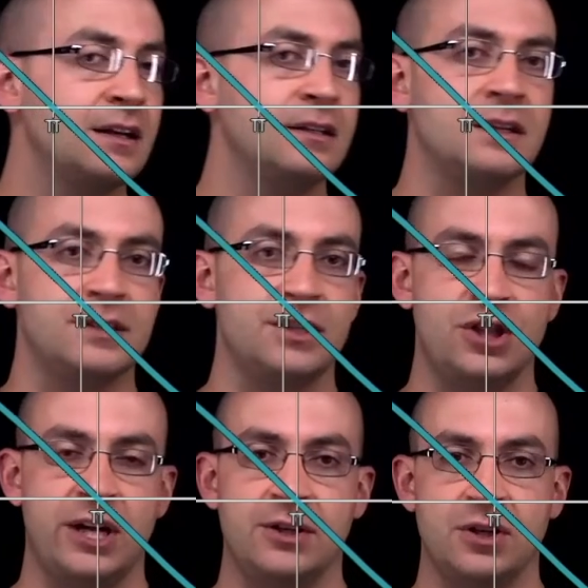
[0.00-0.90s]
doesn't
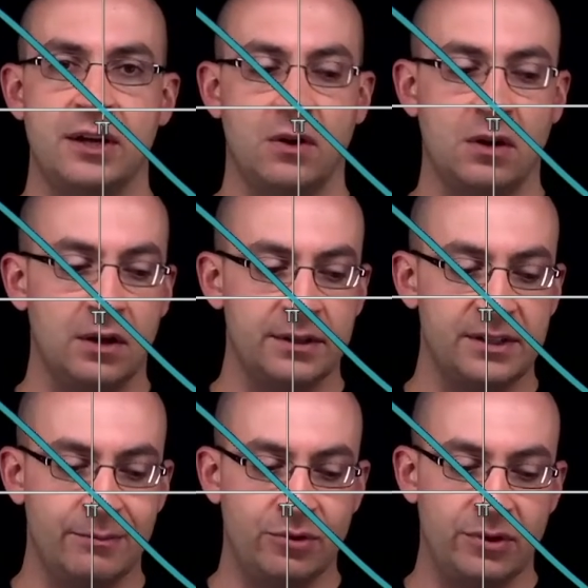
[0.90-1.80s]
change at all on the
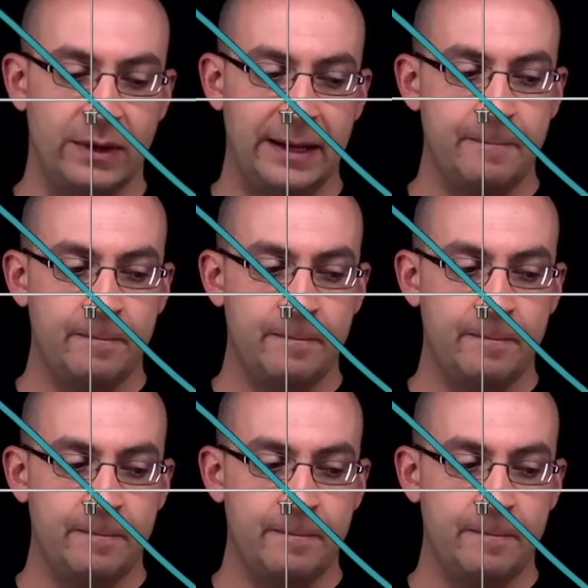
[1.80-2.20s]
symmetry way.